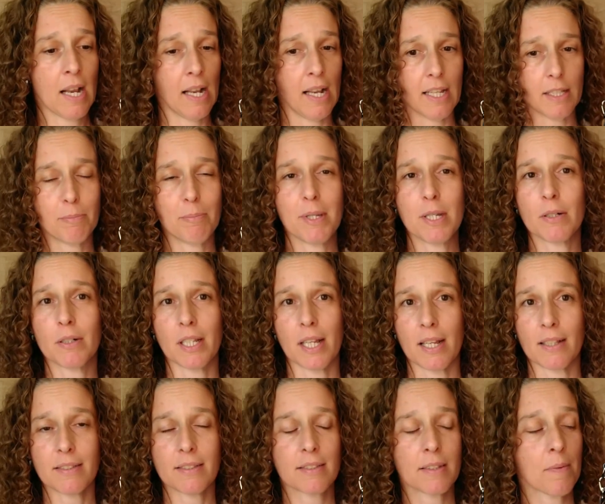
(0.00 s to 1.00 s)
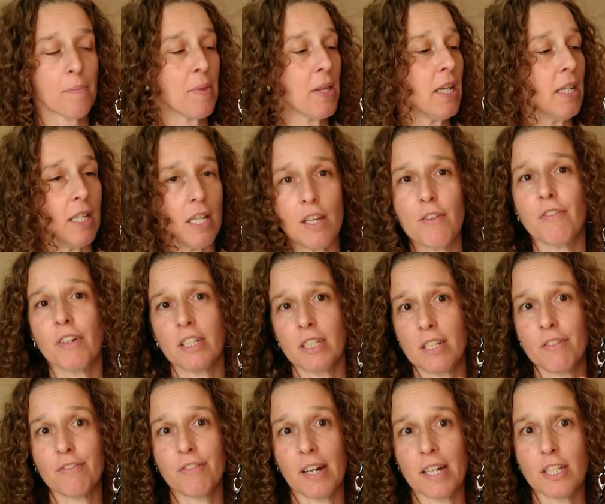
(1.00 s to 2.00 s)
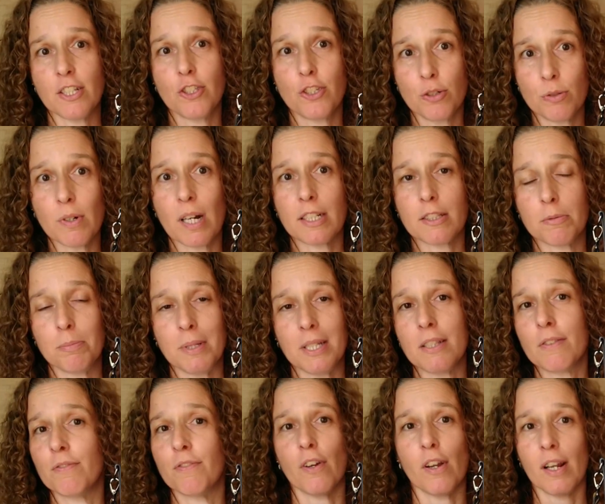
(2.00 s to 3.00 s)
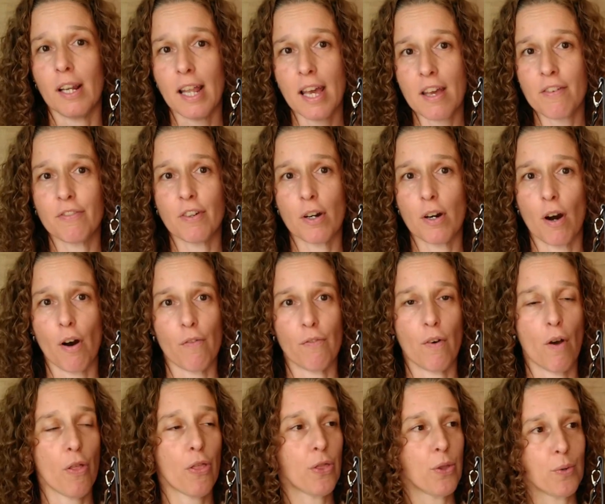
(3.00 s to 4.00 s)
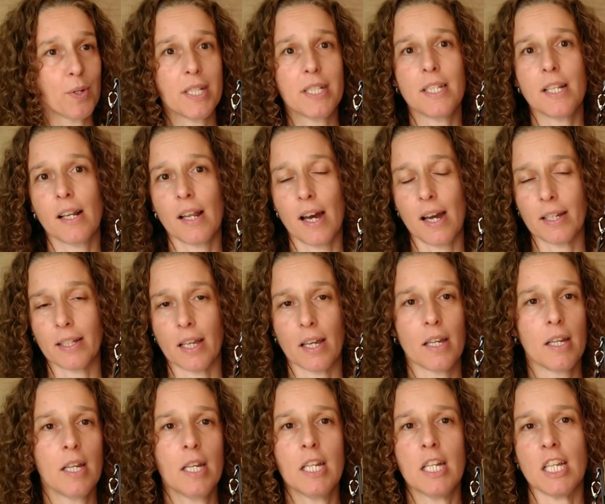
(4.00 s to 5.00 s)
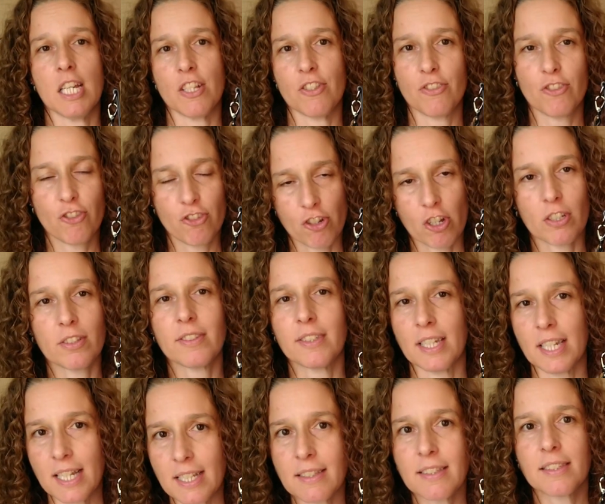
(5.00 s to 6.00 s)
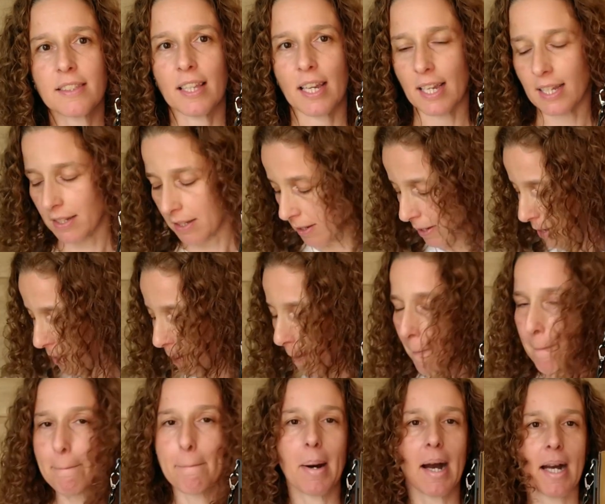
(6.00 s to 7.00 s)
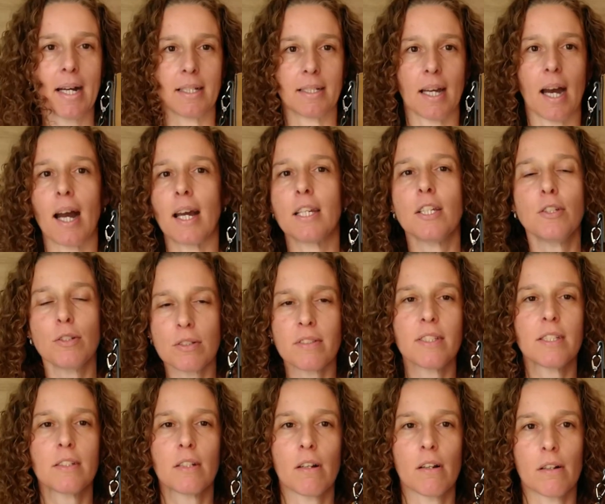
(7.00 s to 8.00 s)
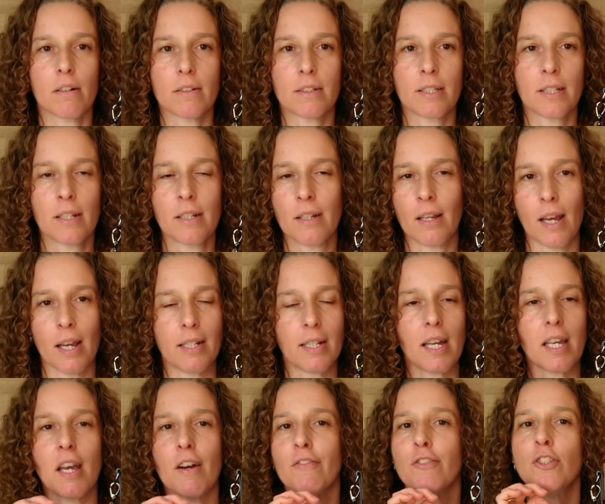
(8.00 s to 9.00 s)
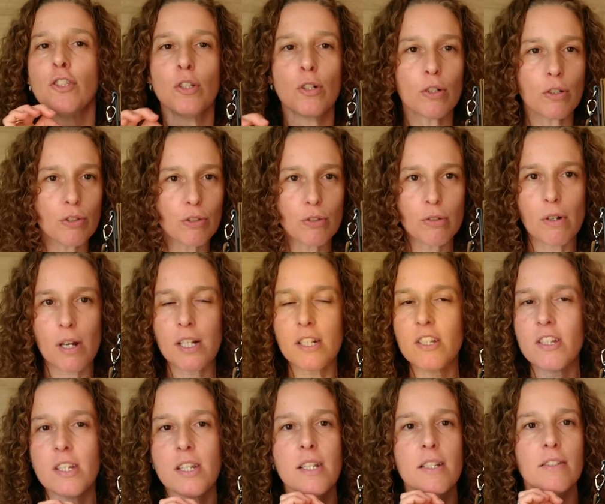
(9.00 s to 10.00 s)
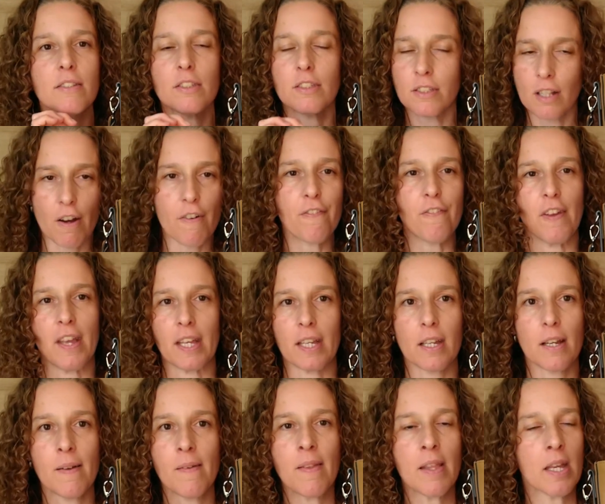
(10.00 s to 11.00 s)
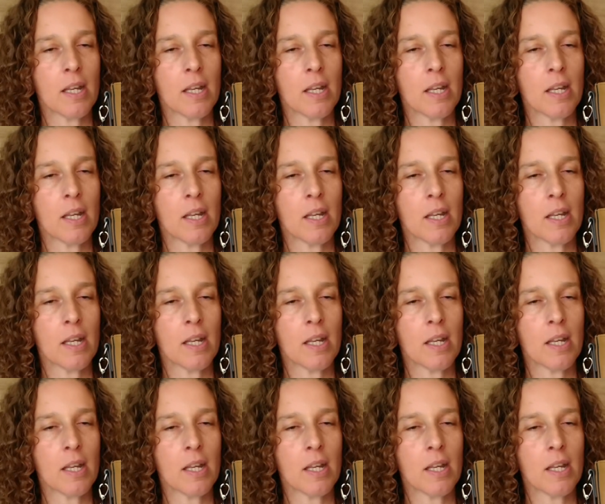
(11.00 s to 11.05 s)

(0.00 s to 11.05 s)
Let's be honest, even if I do admit the leather of the 3D line is just insane, mine, I use it a lot and I have no scratches, nothing.